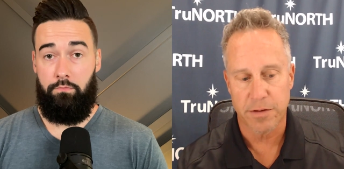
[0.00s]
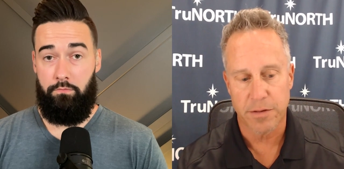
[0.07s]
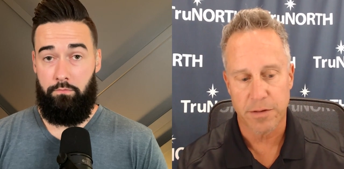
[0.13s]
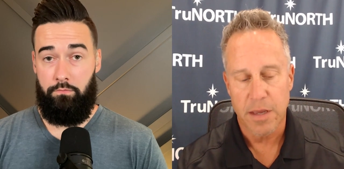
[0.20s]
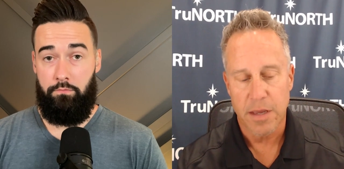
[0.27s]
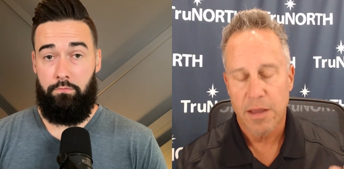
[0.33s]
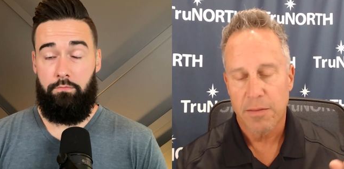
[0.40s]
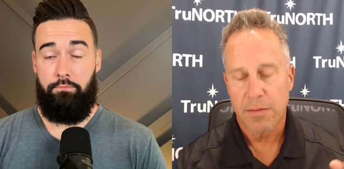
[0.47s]
Speaker 1: And
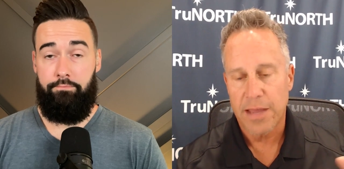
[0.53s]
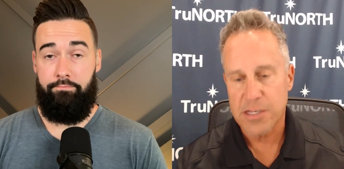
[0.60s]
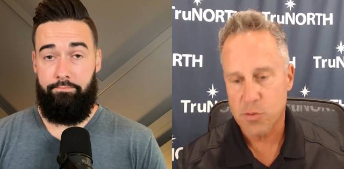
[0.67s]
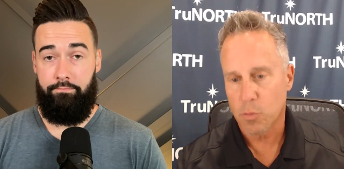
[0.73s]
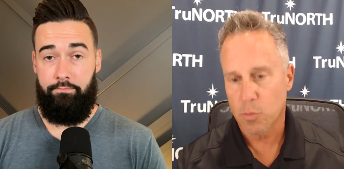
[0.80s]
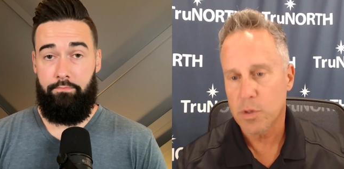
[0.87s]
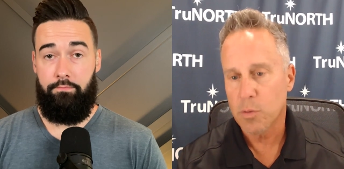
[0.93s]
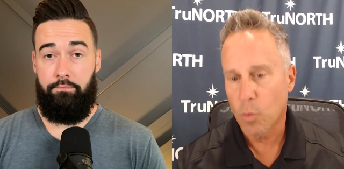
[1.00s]
that's
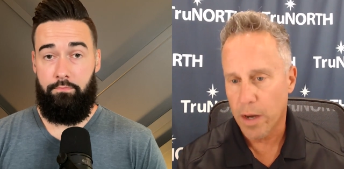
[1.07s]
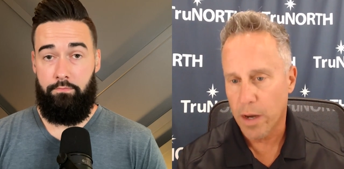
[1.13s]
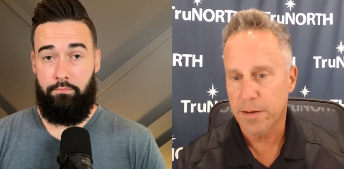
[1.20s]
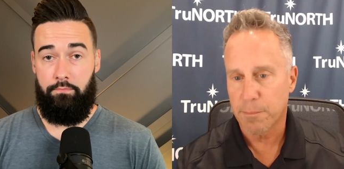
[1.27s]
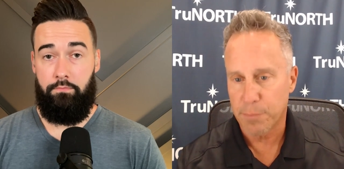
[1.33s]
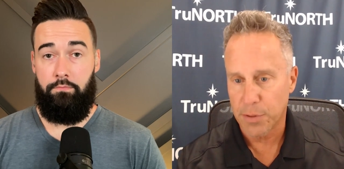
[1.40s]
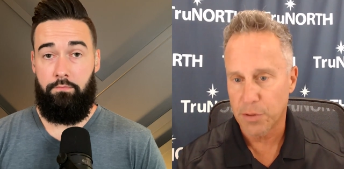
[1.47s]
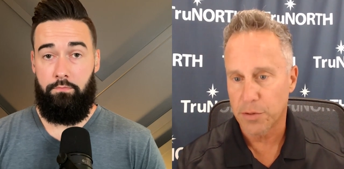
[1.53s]
what we
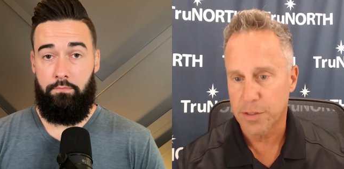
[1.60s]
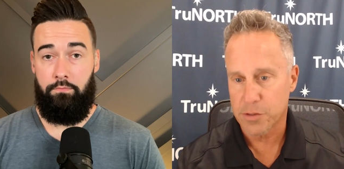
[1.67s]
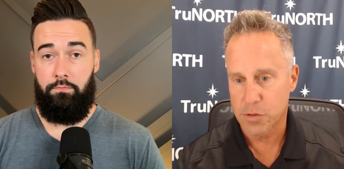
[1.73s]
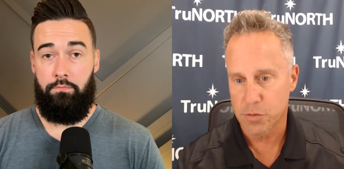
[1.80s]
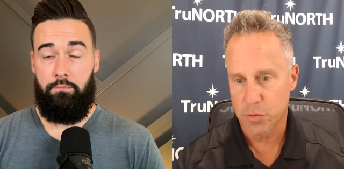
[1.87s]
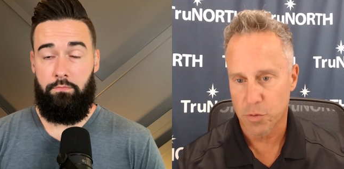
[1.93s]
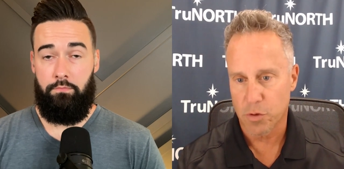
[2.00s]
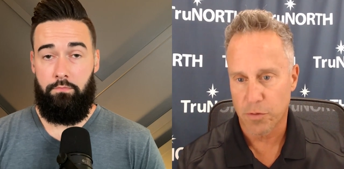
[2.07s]
wanted to build at
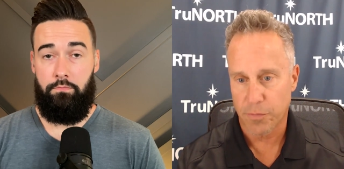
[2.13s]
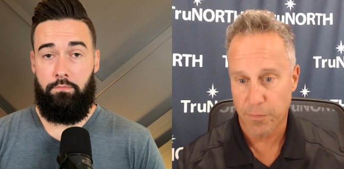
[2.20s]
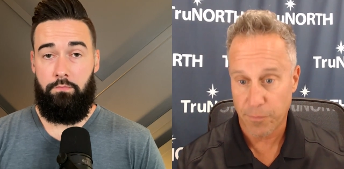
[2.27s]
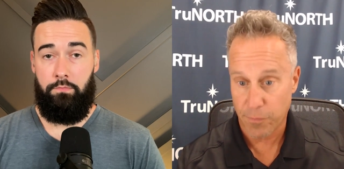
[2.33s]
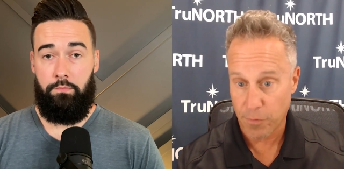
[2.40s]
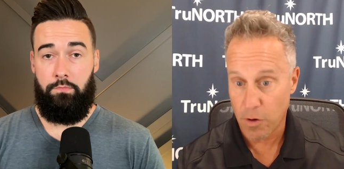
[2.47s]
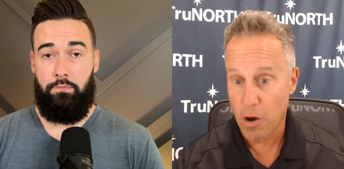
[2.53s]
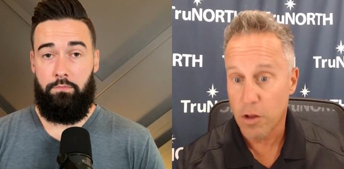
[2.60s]
True North
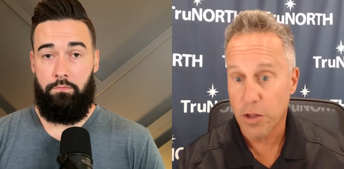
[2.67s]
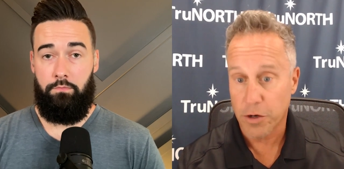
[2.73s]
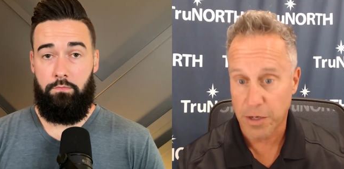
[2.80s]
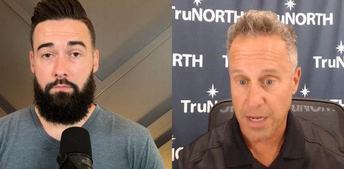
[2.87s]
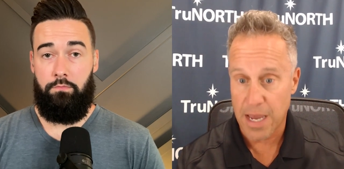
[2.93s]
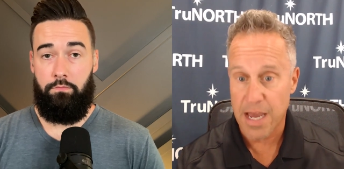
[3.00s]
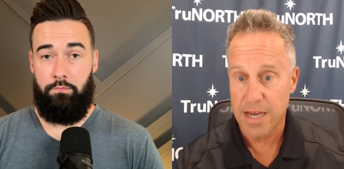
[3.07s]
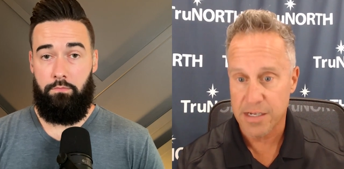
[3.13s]
for all our
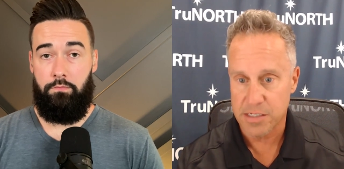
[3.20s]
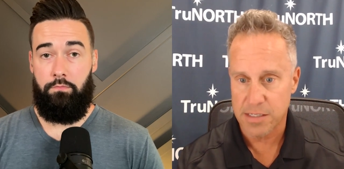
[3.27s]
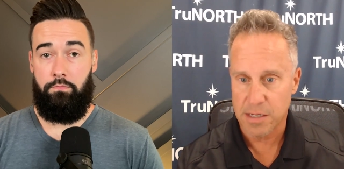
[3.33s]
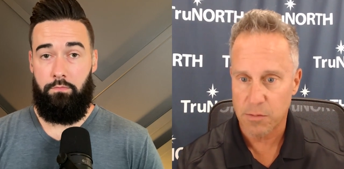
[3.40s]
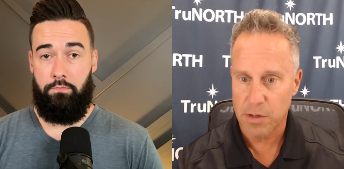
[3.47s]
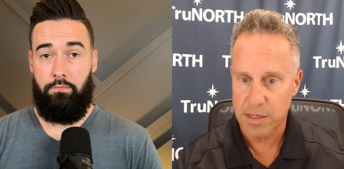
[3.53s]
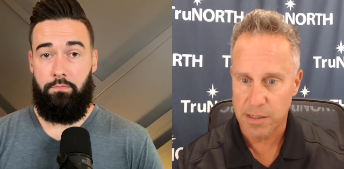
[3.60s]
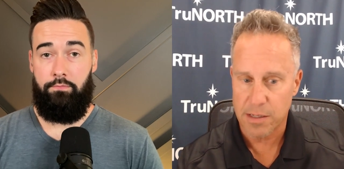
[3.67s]
guys.
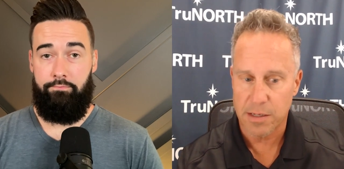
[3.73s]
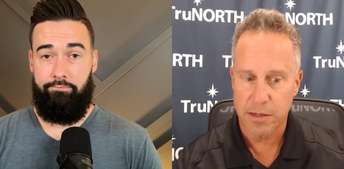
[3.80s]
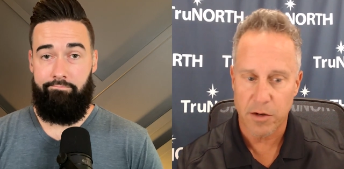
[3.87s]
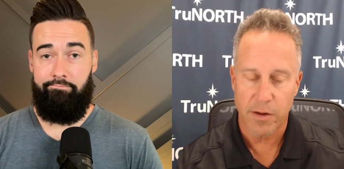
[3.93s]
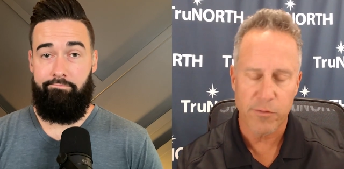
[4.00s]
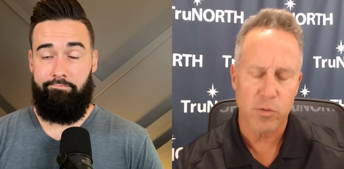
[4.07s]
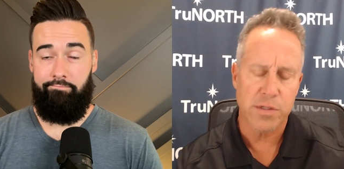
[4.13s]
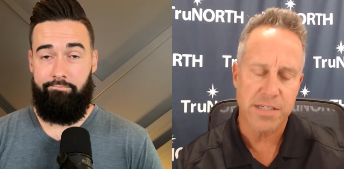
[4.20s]
They, it, you
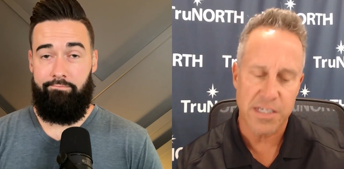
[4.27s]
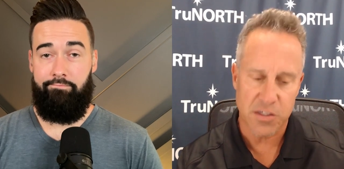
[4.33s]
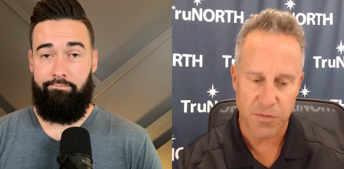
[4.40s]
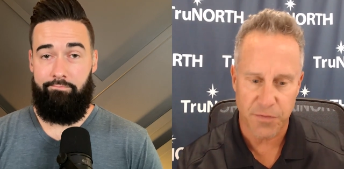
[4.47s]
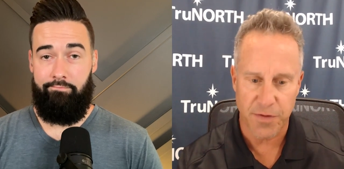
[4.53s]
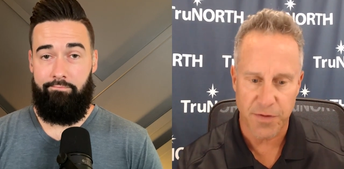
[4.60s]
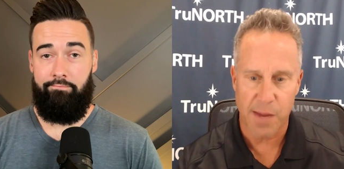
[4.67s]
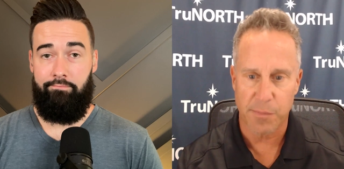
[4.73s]
know, everyone says
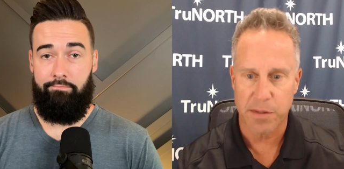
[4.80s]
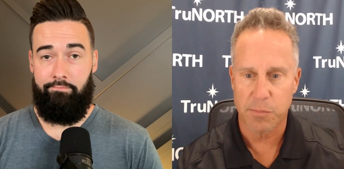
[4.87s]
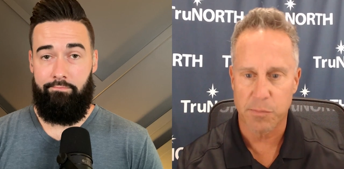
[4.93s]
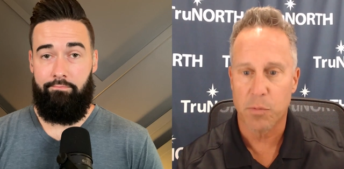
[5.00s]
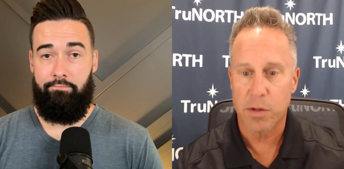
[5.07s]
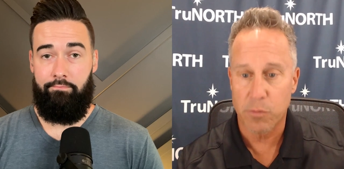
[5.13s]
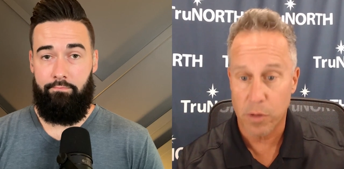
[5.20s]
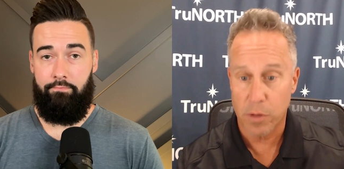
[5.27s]
family,
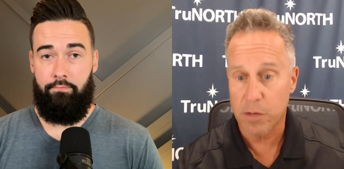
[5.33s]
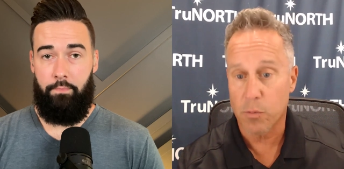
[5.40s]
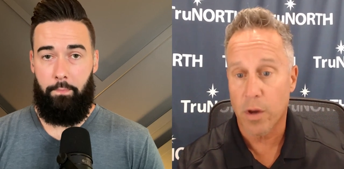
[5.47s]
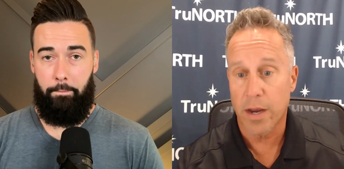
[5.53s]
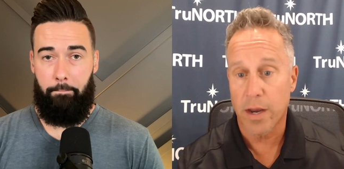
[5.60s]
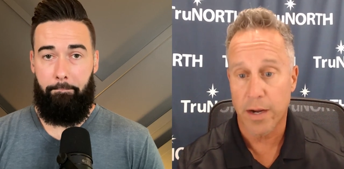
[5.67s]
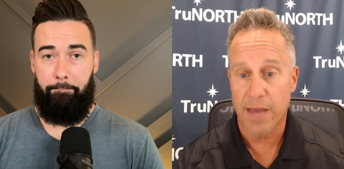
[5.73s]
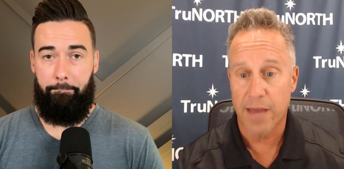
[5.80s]
but we really
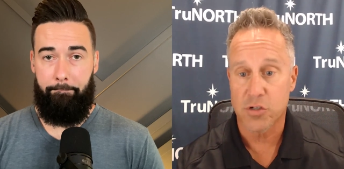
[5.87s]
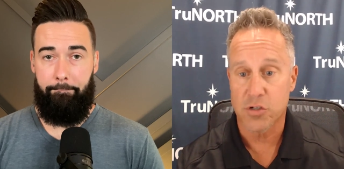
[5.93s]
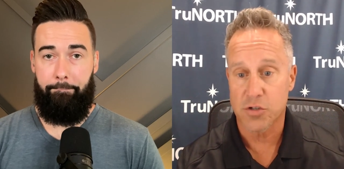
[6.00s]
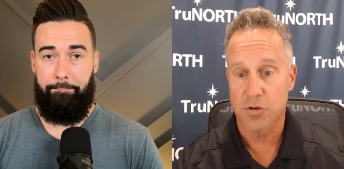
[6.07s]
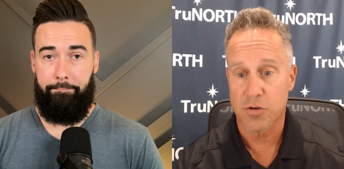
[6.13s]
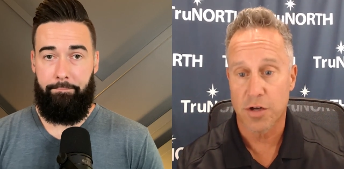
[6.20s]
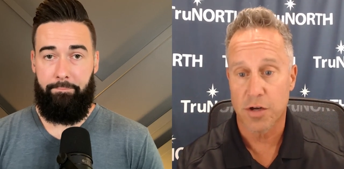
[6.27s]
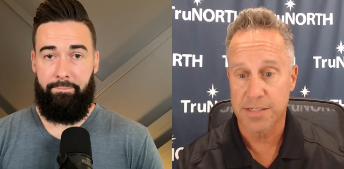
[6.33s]
wanted to have a strong